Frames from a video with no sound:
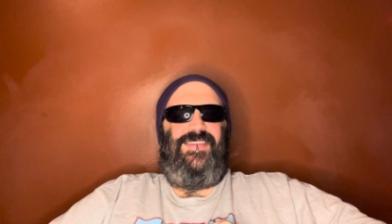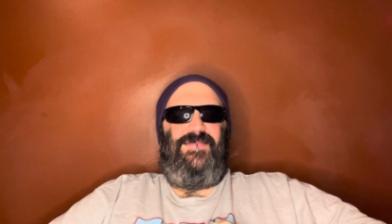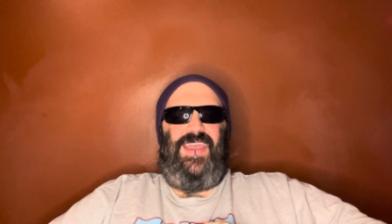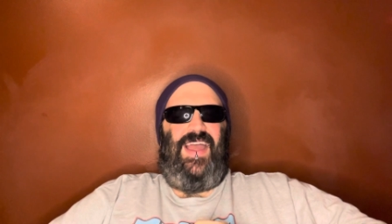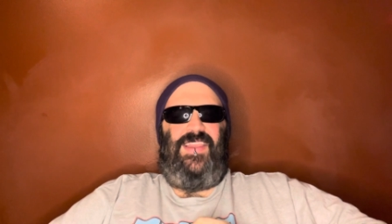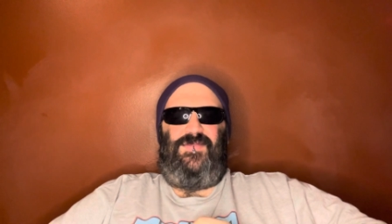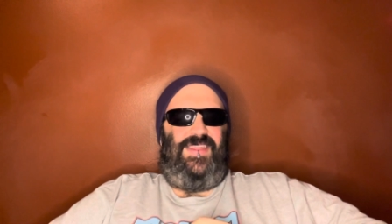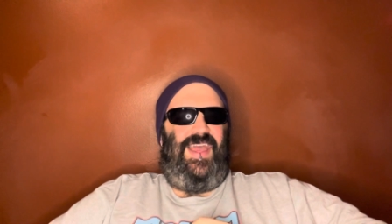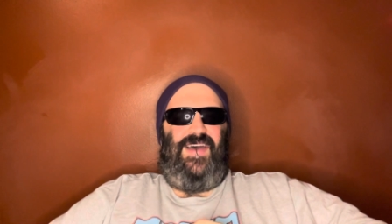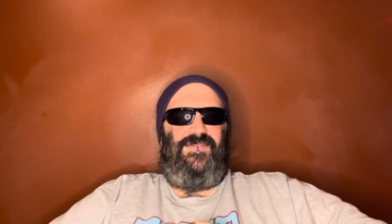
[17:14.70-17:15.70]
to me, I didn't
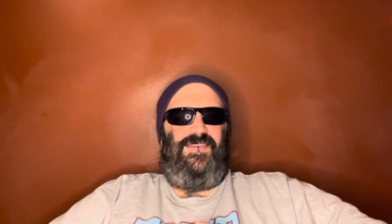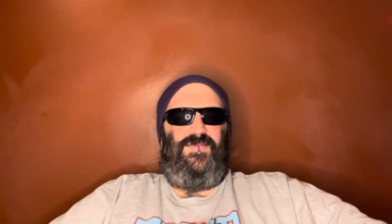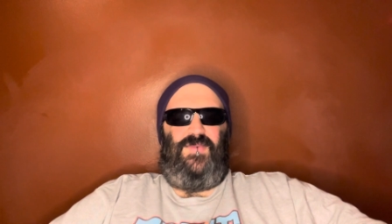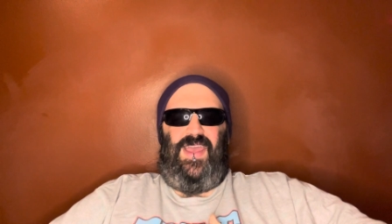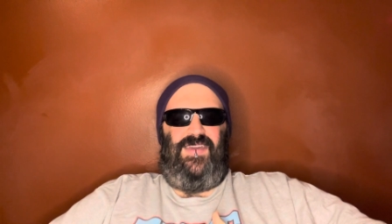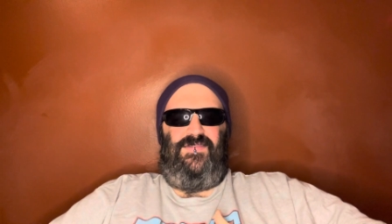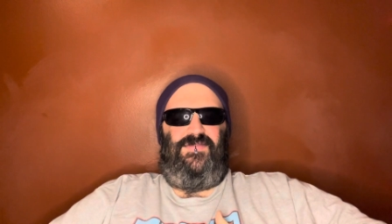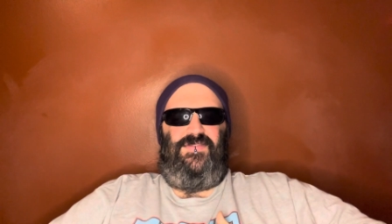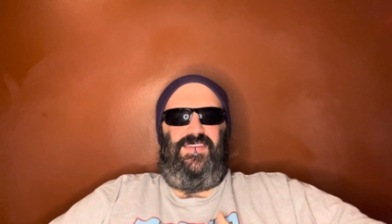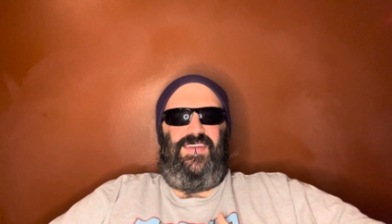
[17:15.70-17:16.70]
really have a way of.
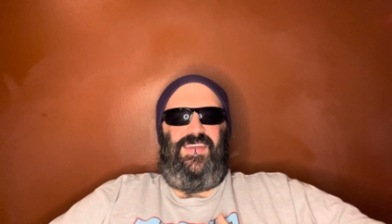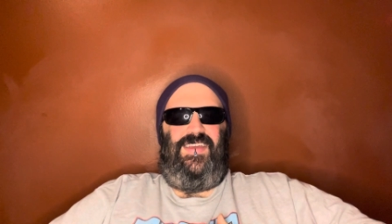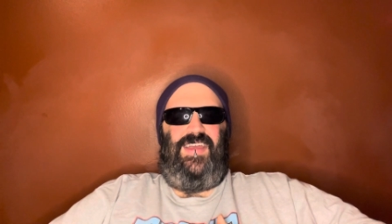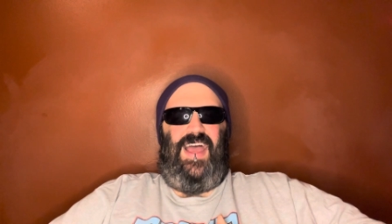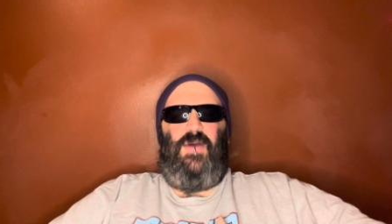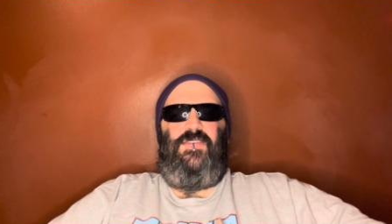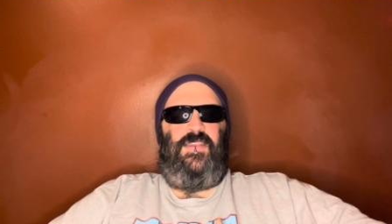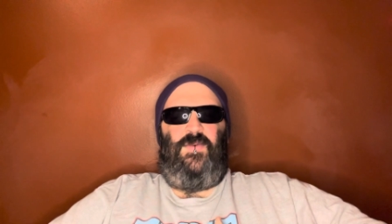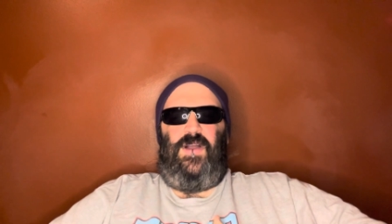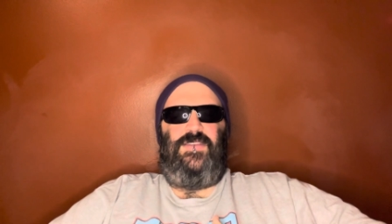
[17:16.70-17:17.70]
I would have
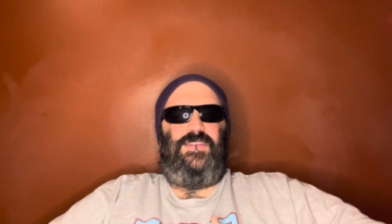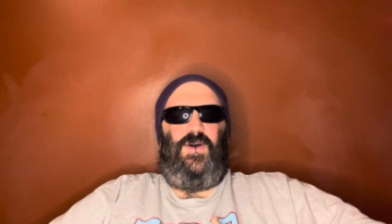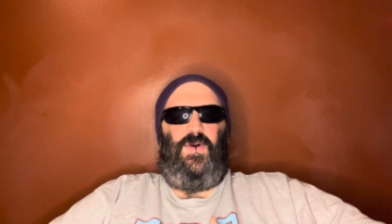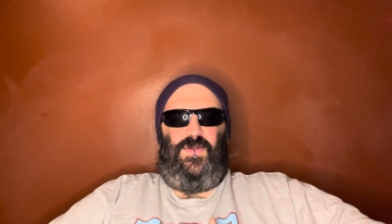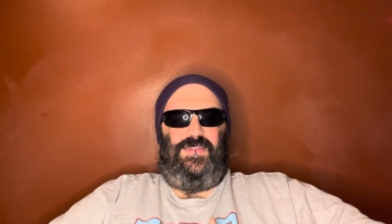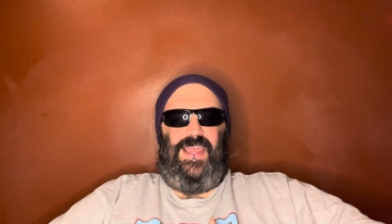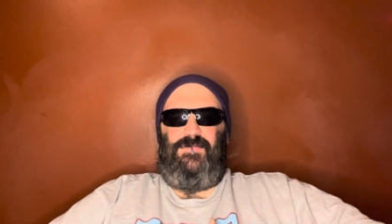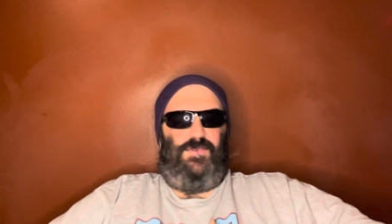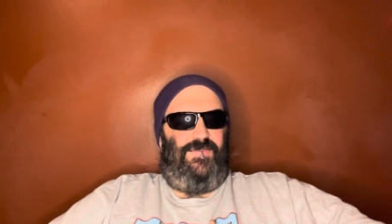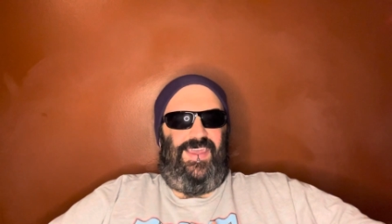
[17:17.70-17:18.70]
to watch the whole
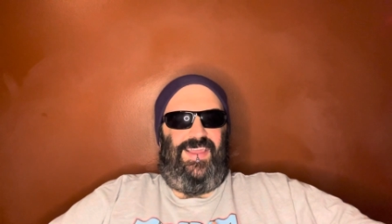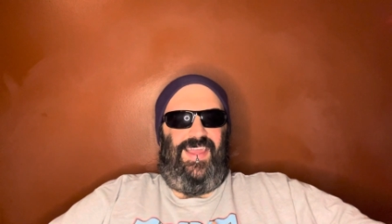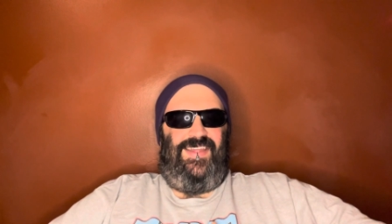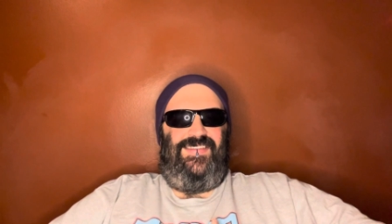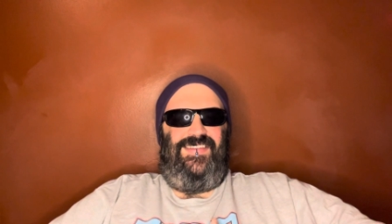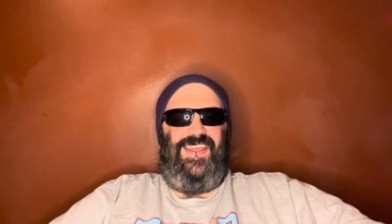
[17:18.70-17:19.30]
damn movie again